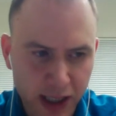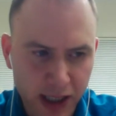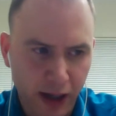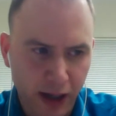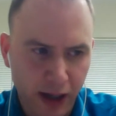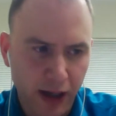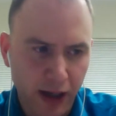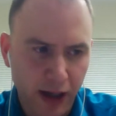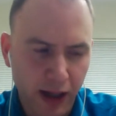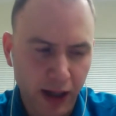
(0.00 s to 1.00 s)
eating
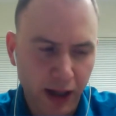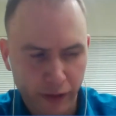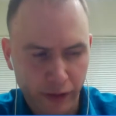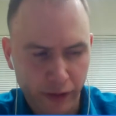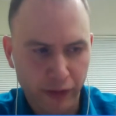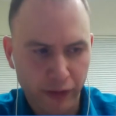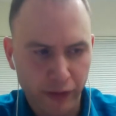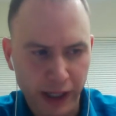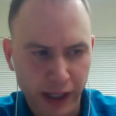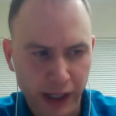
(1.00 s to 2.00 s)
a high
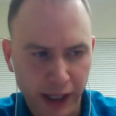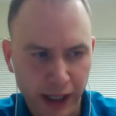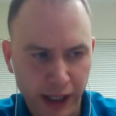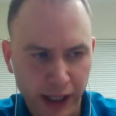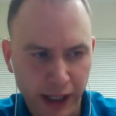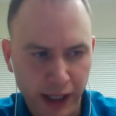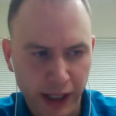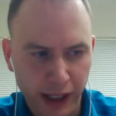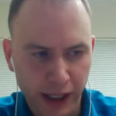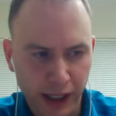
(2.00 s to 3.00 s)
refined carbohydrate
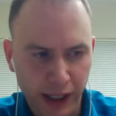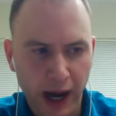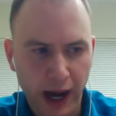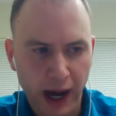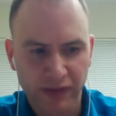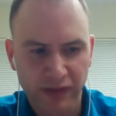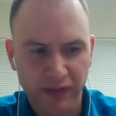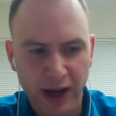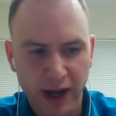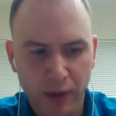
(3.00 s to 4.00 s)
diet, which is the SAD
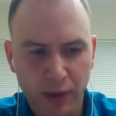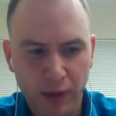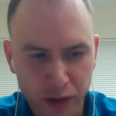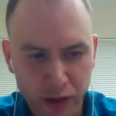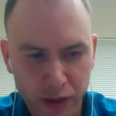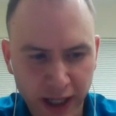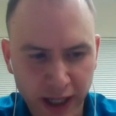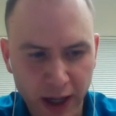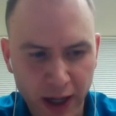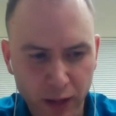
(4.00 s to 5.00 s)
or the standard American
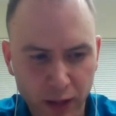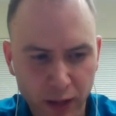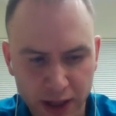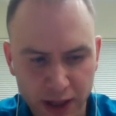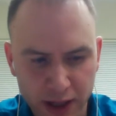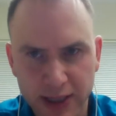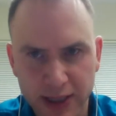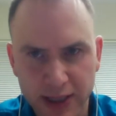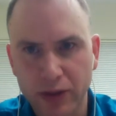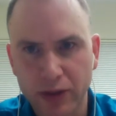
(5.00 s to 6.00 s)
diet, of
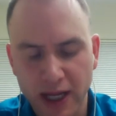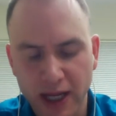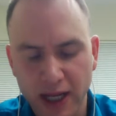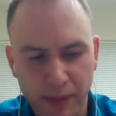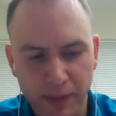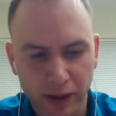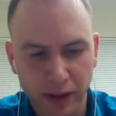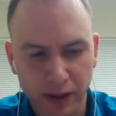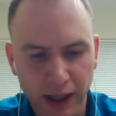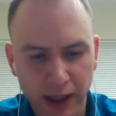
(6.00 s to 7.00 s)
bread, pasta, cookies, and
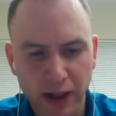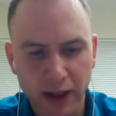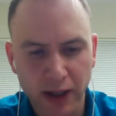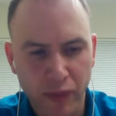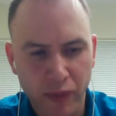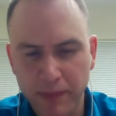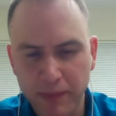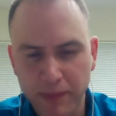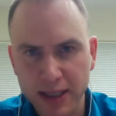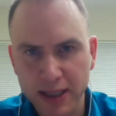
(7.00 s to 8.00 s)
muffins and cereal,
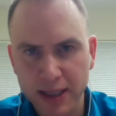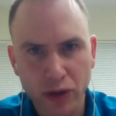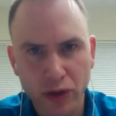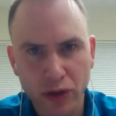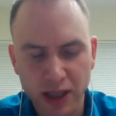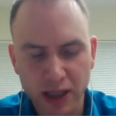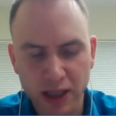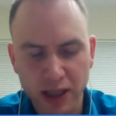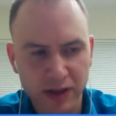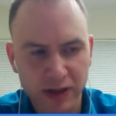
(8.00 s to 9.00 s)
eating a tremendous
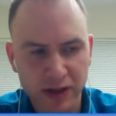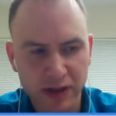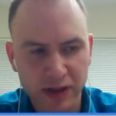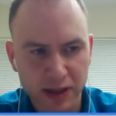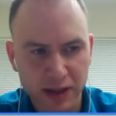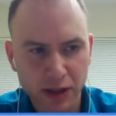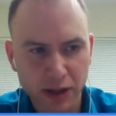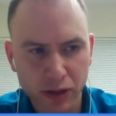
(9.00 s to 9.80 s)
amount of sugar,